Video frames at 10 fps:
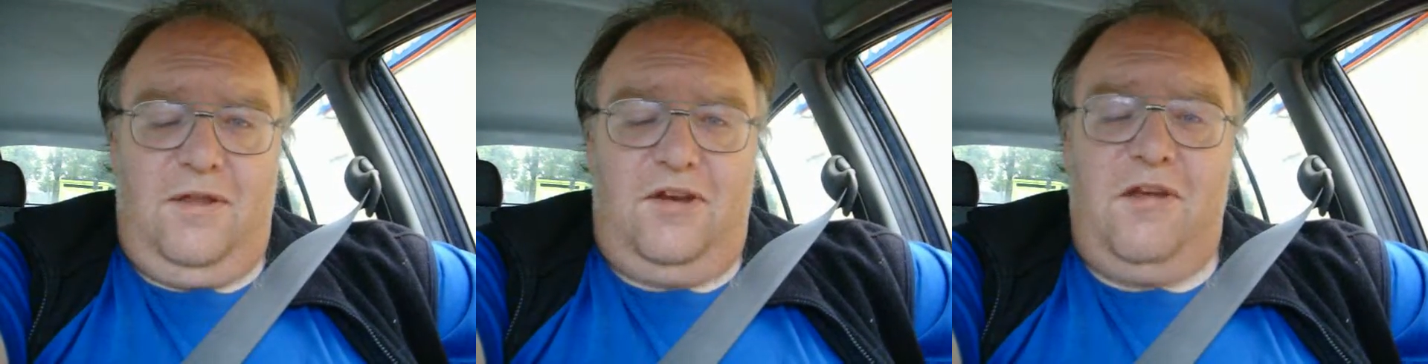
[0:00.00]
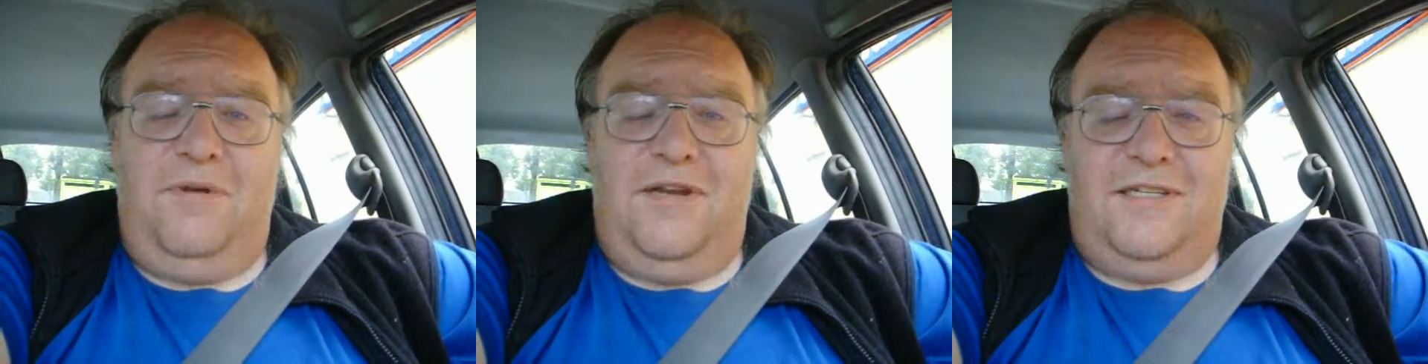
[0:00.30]
the
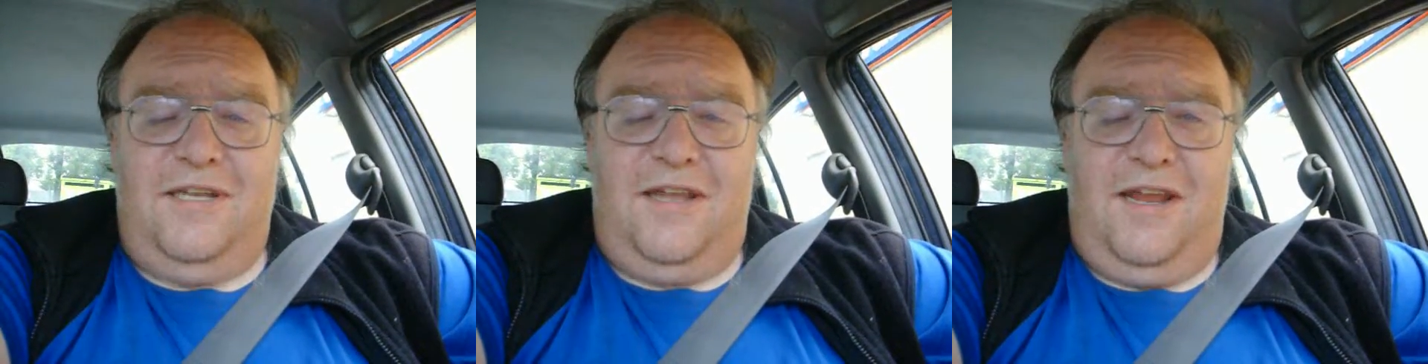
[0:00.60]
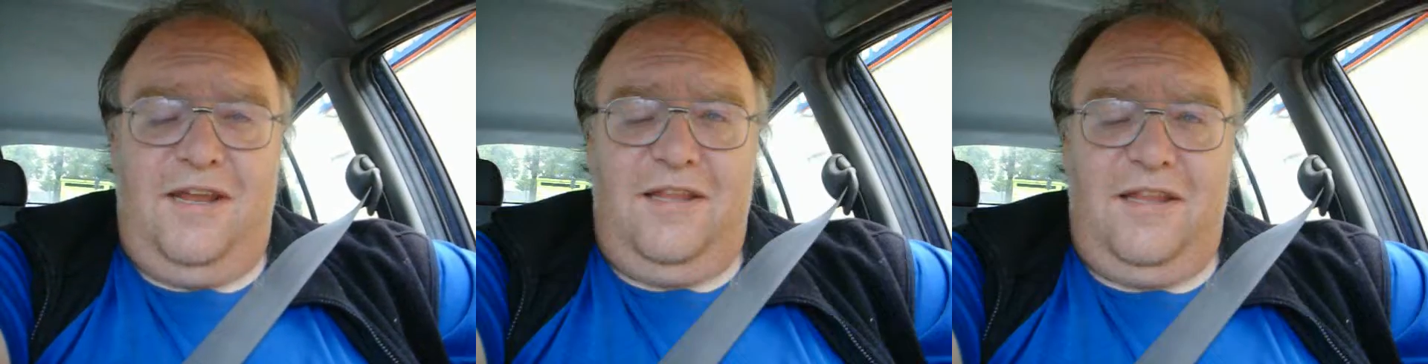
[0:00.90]
companies that
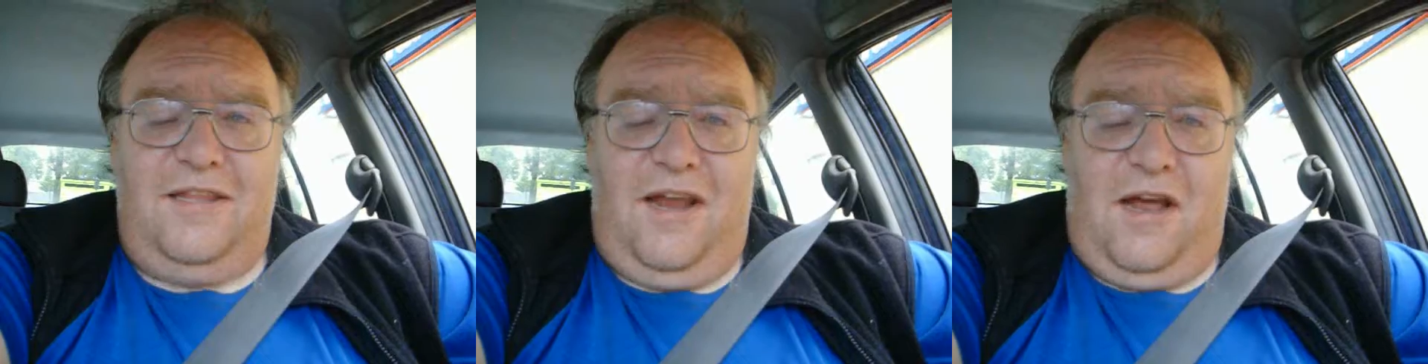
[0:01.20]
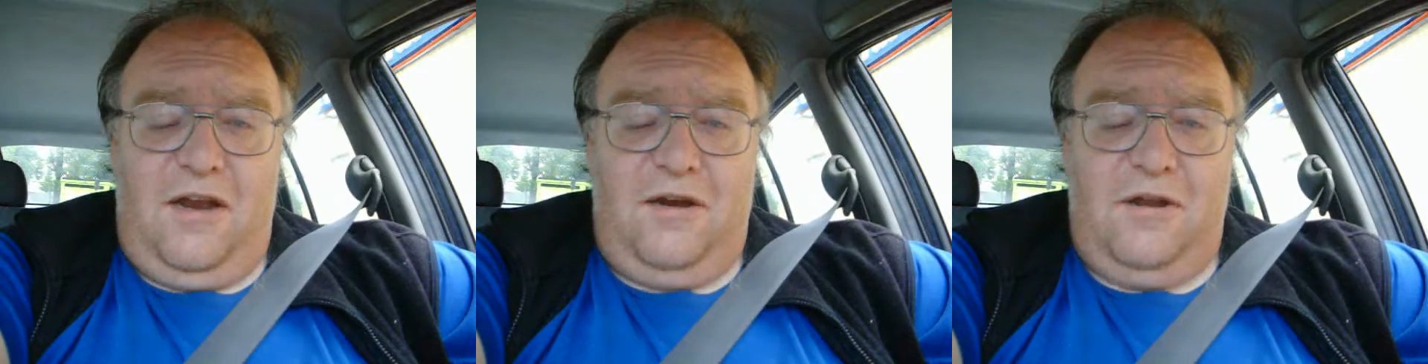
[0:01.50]
they
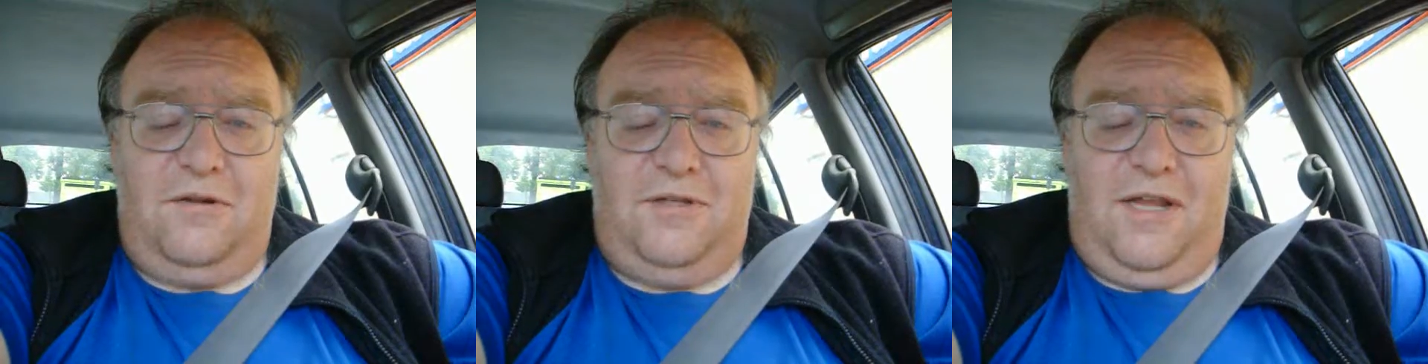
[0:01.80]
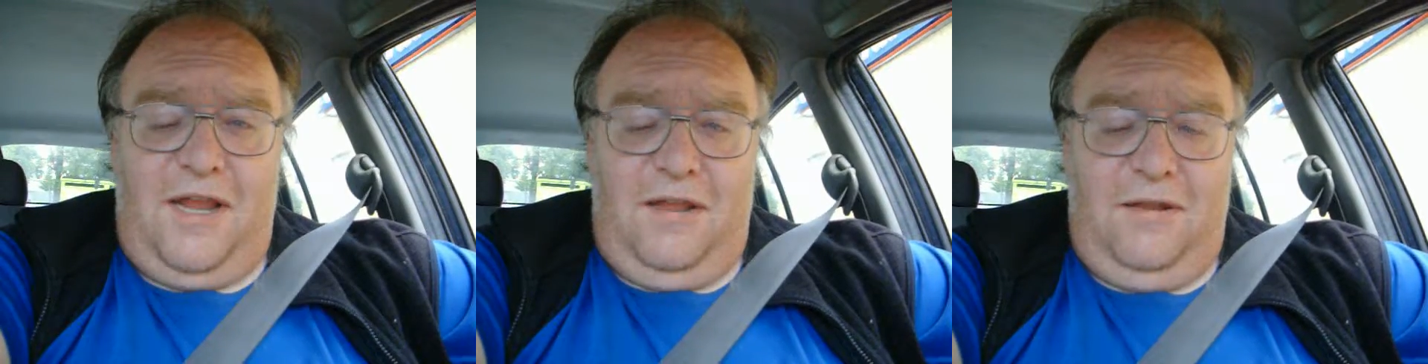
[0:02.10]
hire out
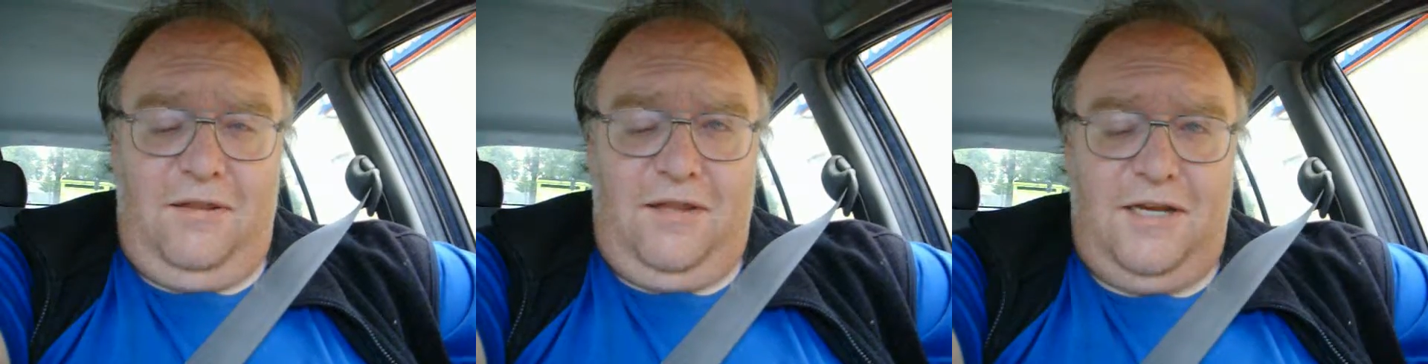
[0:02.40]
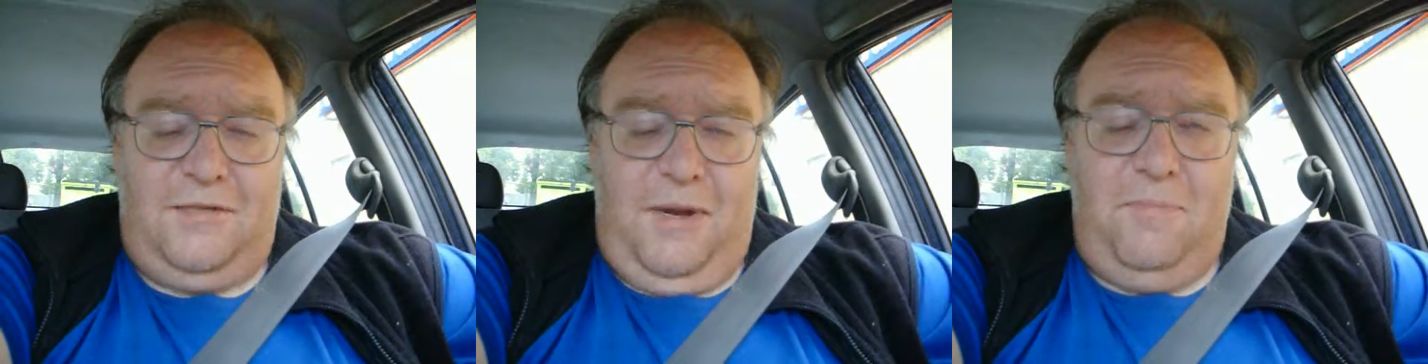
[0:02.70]

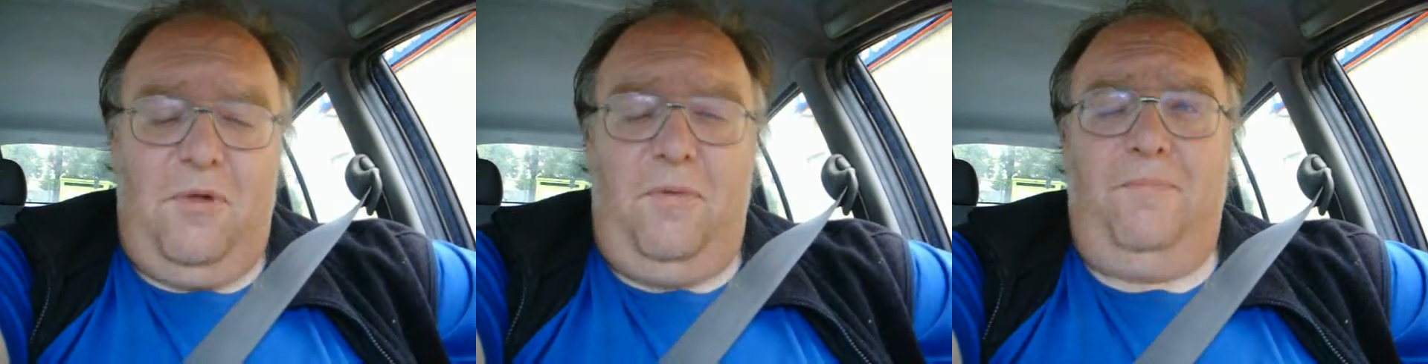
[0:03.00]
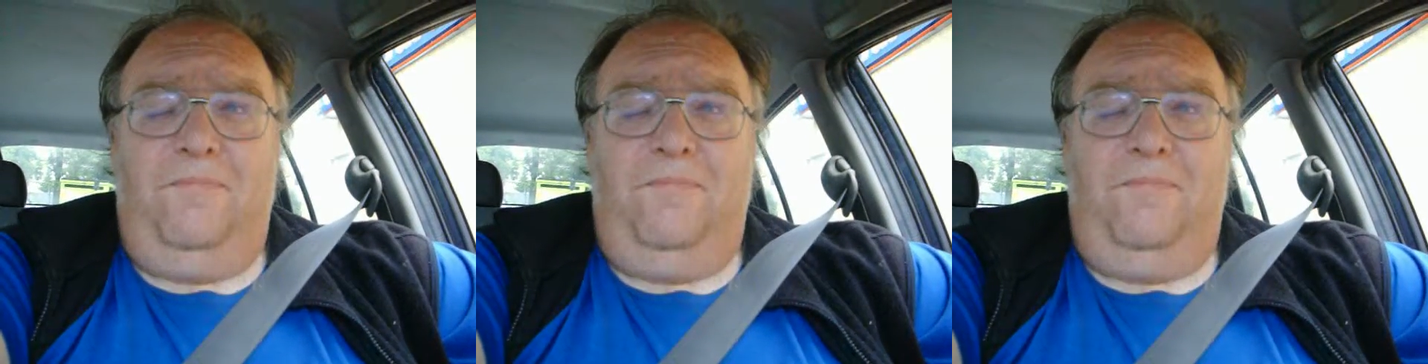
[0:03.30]
these people.